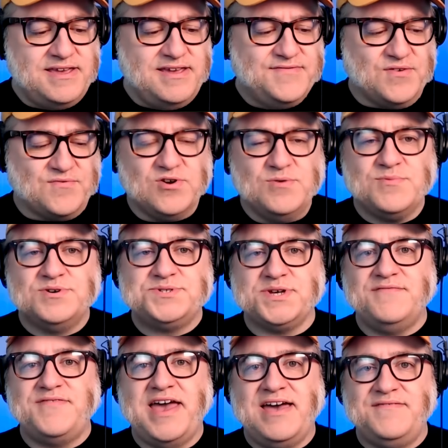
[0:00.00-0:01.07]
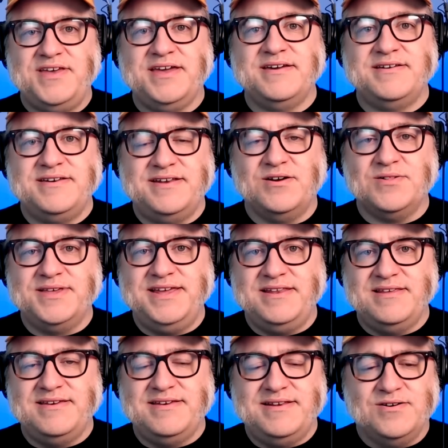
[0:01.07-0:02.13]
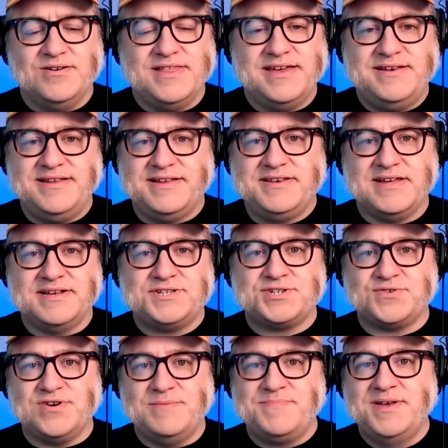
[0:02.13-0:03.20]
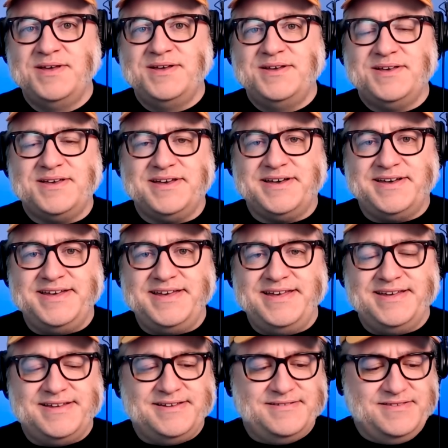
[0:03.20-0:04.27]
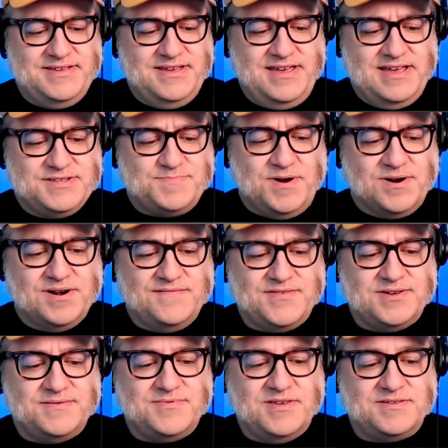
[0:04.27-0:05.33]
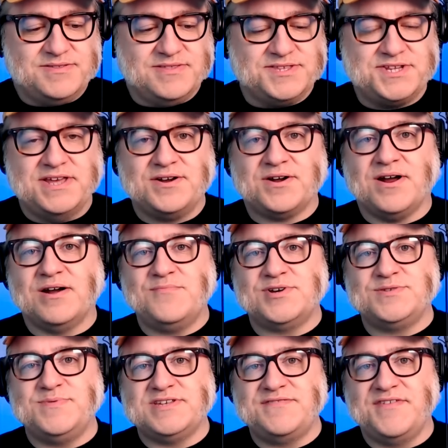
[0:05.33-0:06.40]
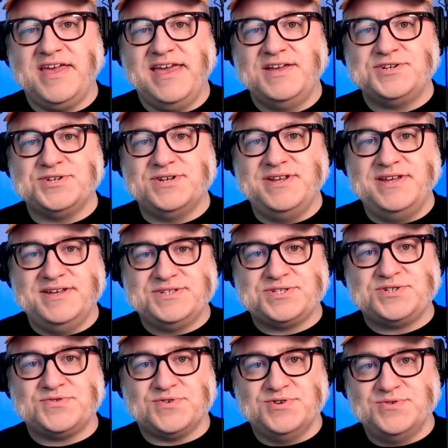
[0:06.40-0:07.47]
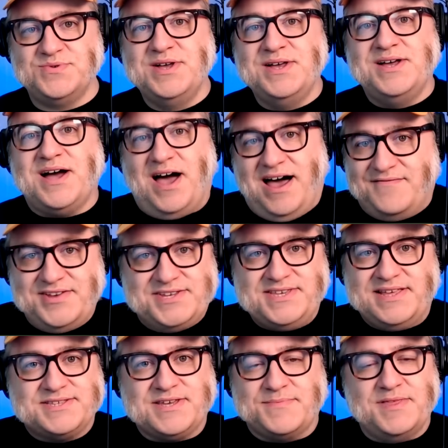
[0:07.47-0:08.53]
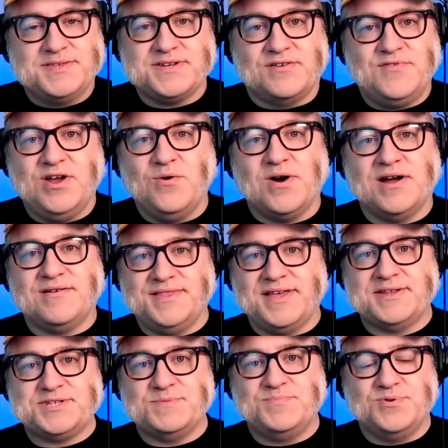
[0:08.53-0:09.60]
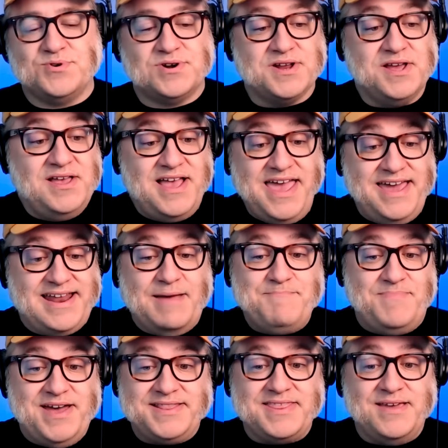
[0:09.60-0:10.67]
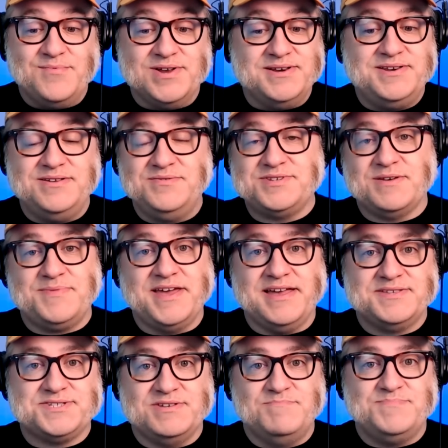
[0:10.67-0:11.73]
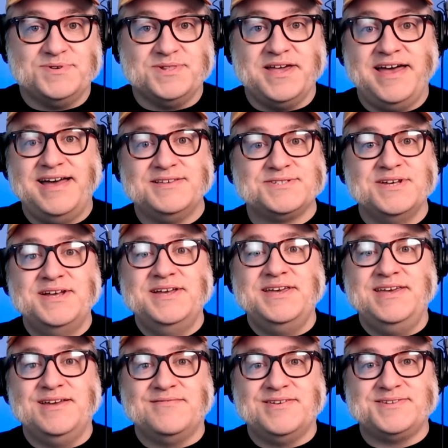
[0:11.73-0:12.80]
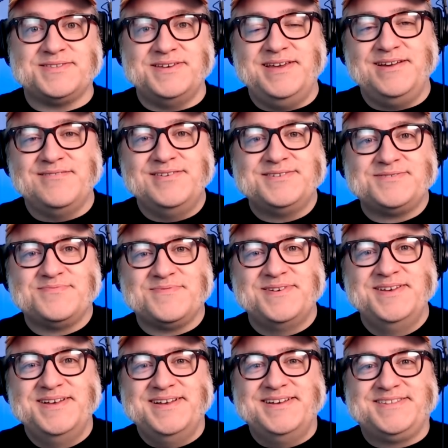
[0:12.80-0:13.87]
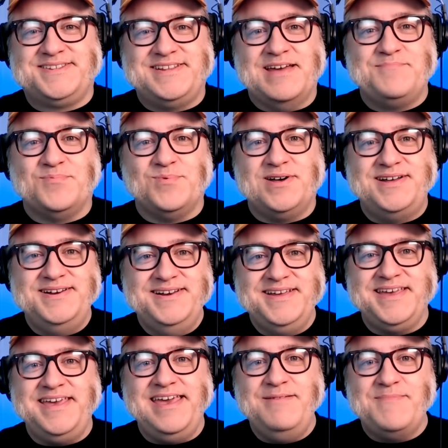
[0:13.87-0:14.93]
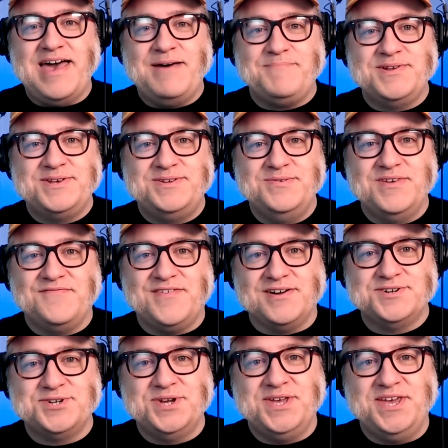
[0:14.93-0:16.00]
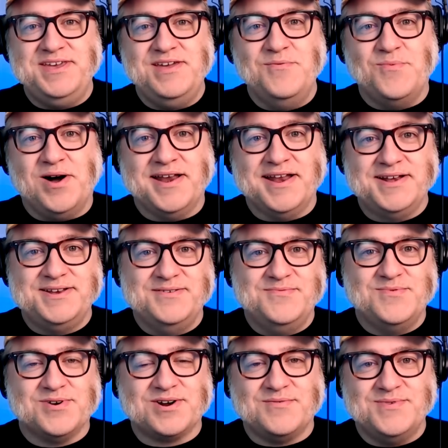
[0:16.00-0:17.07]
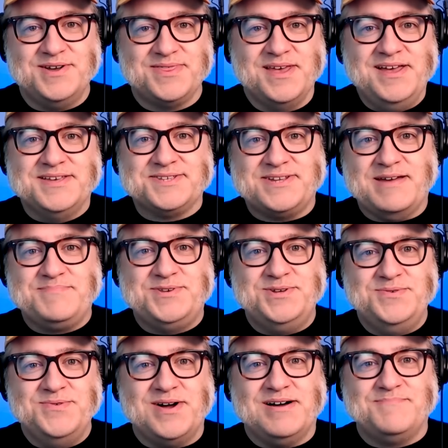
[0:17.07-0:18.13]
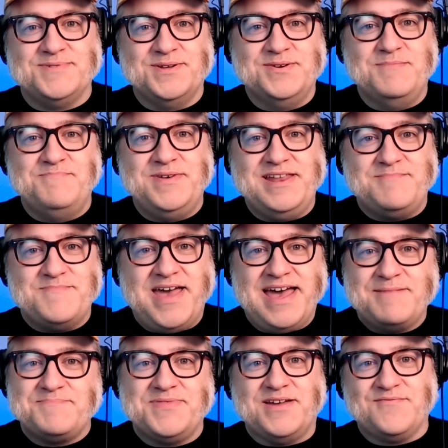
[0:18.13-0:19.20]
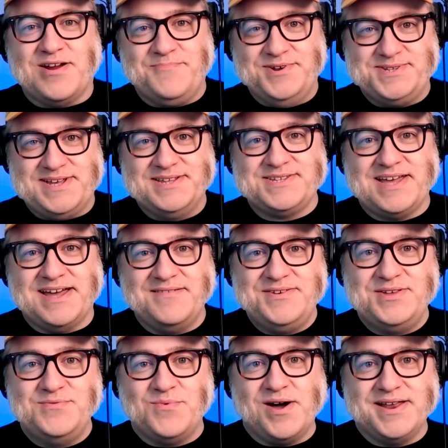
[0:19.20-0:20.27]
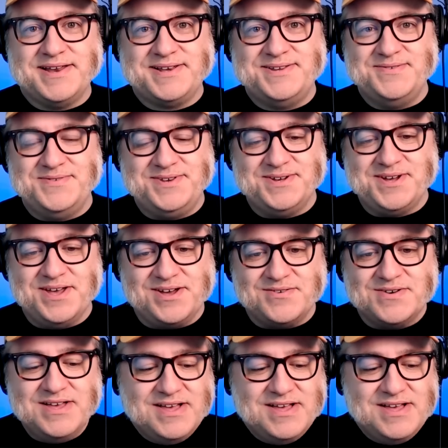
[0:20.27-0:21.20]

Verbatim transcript: If the rumors of having a, an OLED an OLED uh, touch strip Uh, uh, as part of a, the, the standard hardware specification is true, obviously that's something that's going to require a lot of support. And I bet they wouldn't do something as simple as here is here is step one, key map it to the function key you want it to work with. Step two, upload a bitmap that represents how you'd want it to to go.